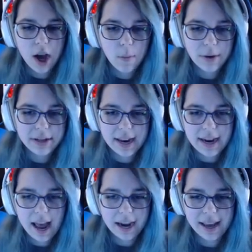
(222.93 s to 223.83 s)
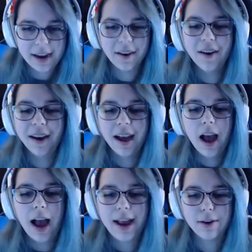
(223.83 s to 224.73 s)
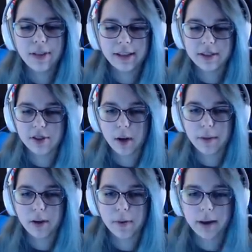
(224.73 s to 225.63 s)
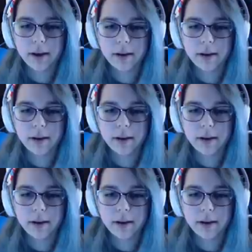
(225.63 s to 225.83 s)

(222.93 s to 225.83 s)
We're getting out of here. I don't like this job anyway.